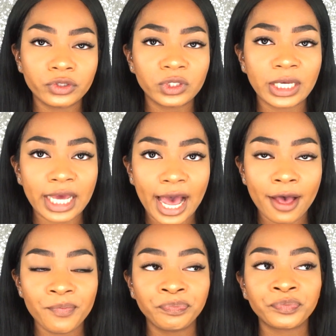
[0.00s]
usually
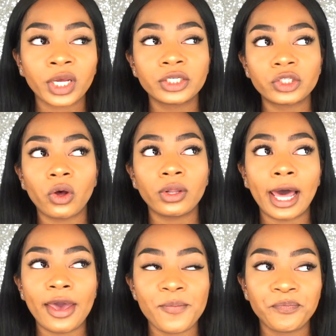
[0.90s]
get. So
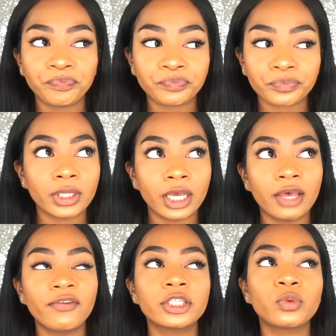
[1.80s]
like
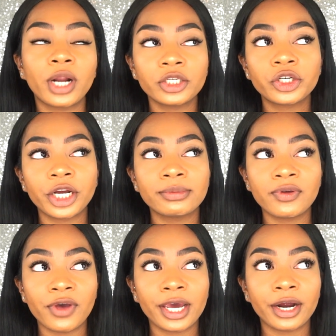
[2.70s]
if it's 100
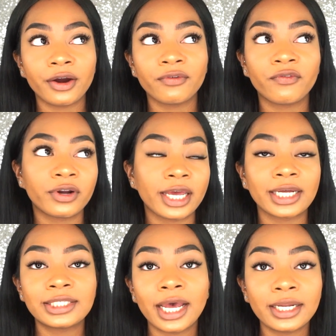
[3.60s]
grams of hair for
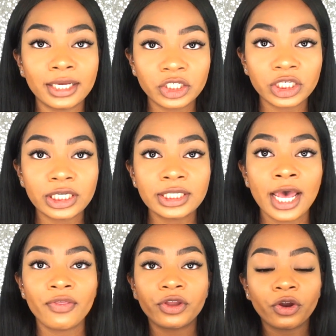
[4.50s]
like a 10 inches,
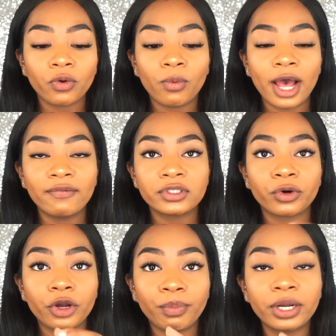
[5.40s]
then your wefts
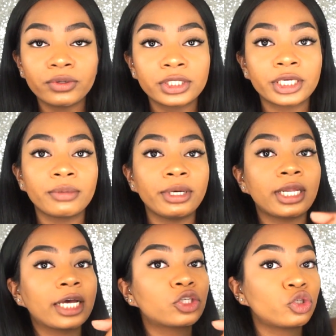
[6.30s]
or your bundles is going to be
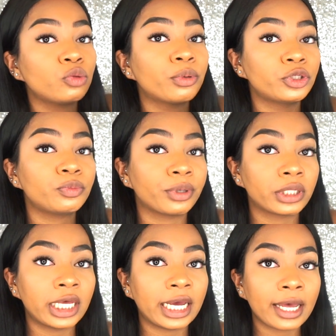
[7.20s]
like super
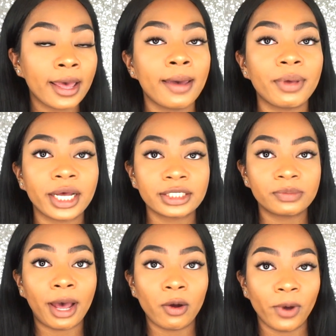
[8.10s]
duper thick because
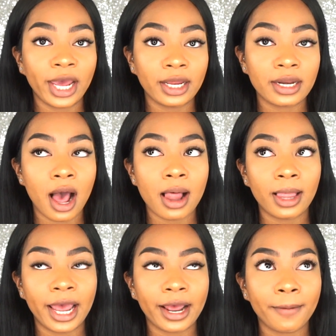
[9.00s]
it's by weight, not
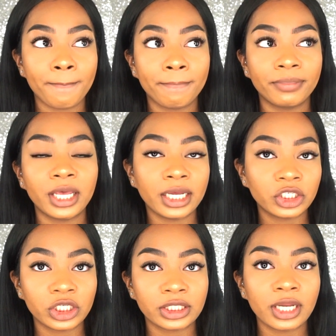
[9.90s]
like the
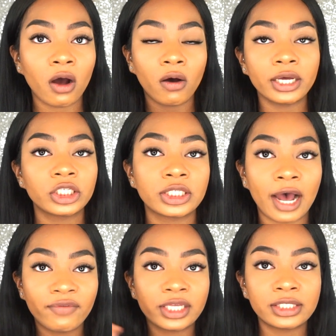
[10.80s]
inches. Not all inches
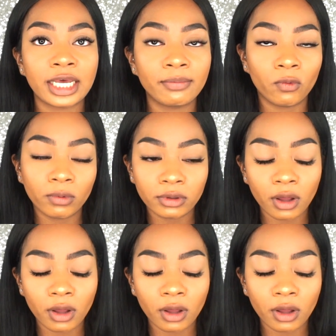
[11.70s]
have the same